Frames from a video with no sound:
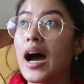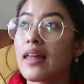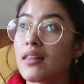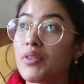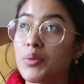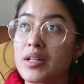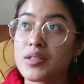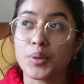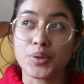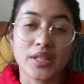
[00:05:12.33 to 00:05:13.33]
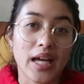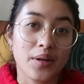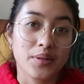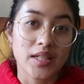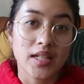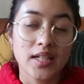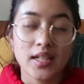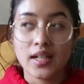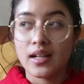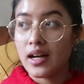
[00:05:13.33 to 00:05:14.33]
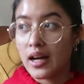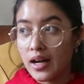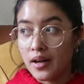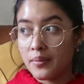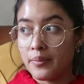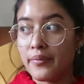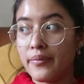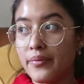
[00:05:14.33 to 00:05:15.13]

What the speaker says: I love it when it's golden hour, and